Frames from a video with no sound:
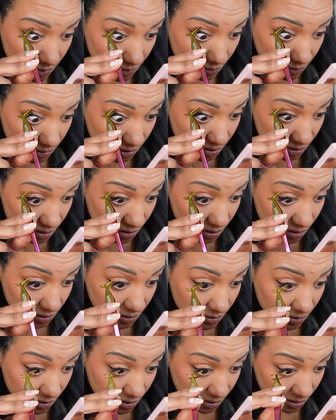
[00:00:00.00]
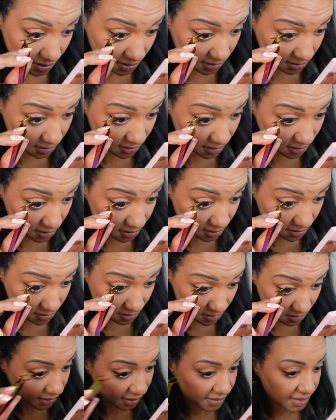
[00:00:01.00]
with another cluster.
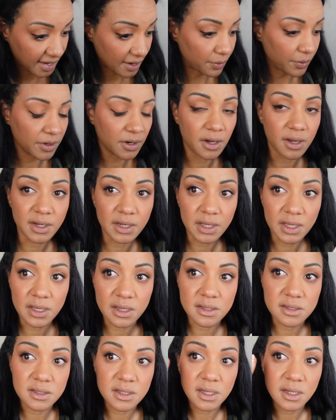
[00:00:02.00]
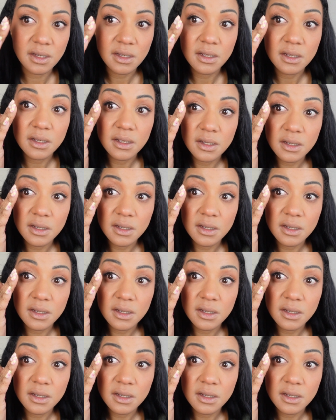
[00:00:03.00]
Okay, that went on easy.